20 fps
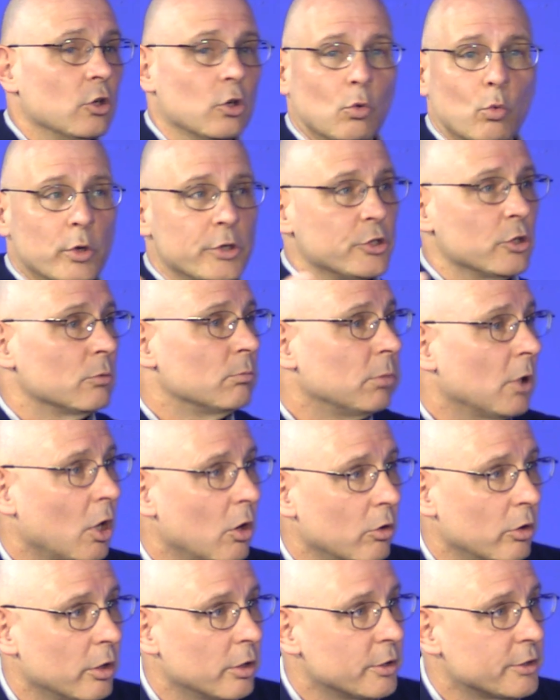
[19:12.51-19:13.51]
or
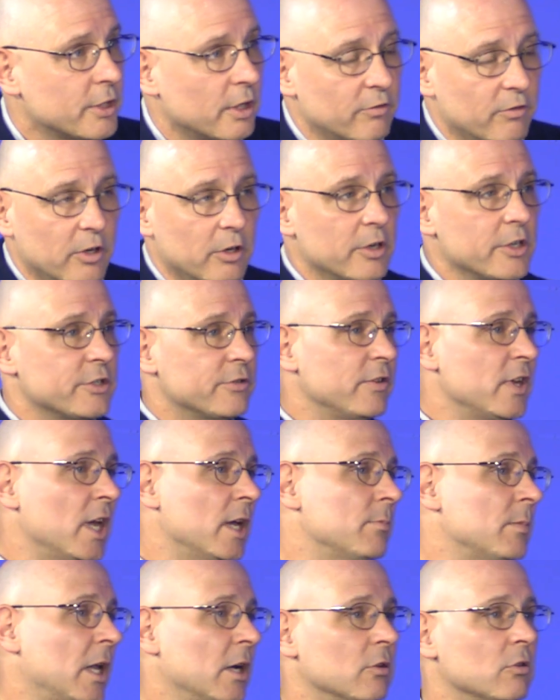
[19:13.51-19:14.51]
whistleblowers at various
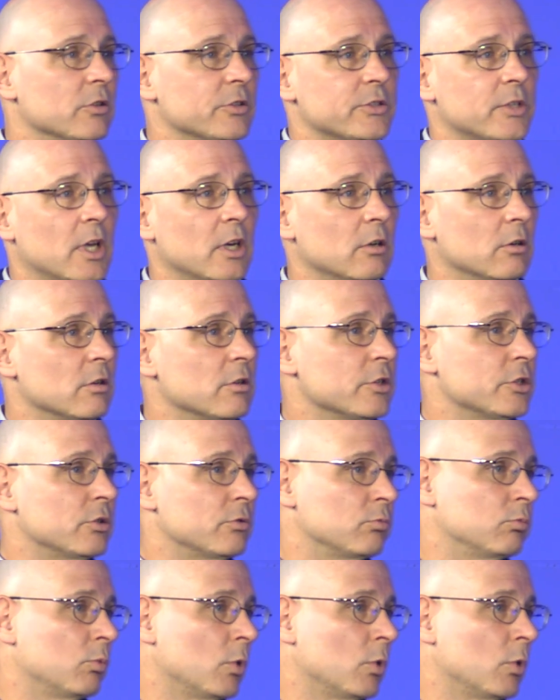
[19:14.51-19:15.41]
VA medical centers.